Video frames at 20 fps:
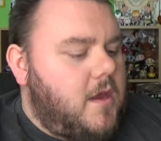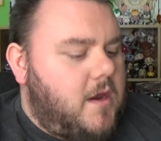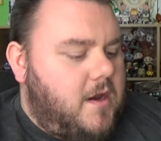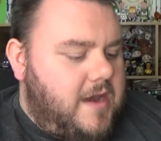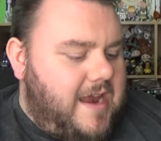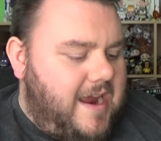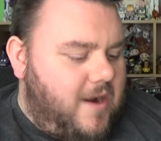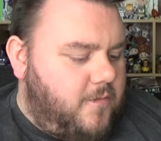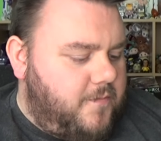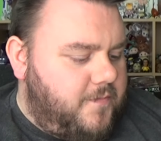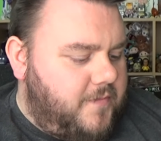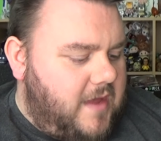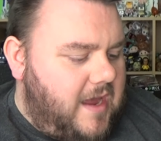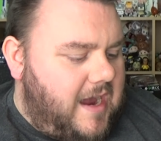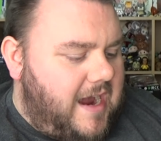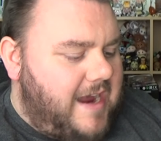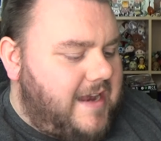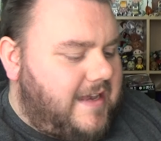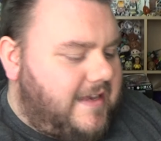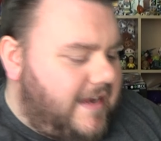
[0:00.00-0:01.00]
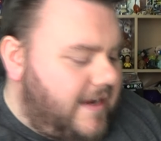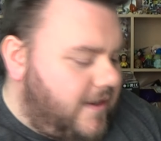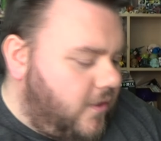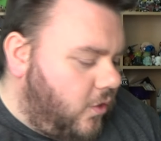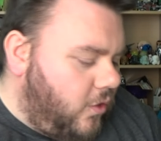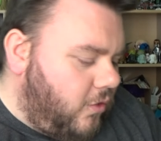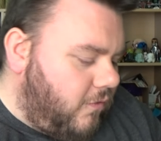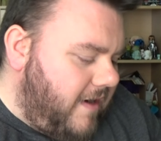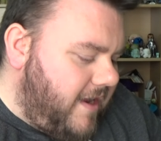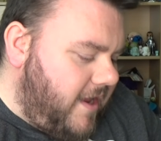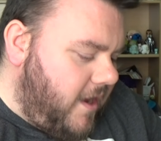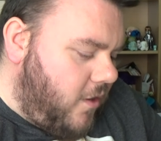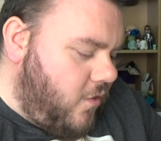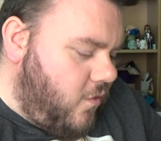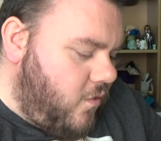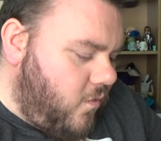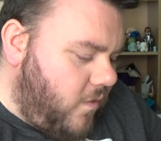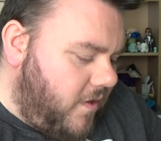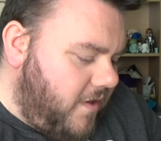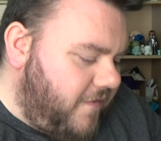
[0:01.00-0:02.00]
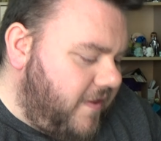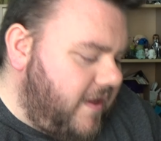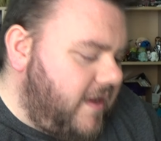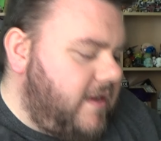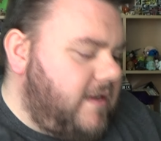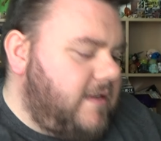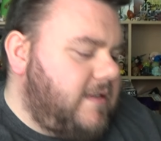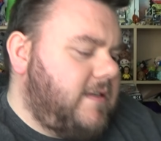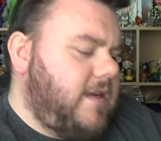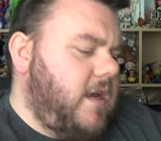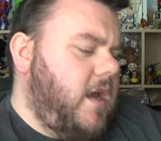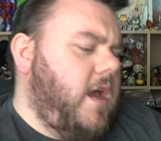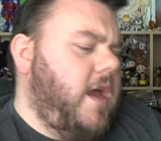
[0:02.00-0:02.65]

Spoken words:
Now, I did already own one of these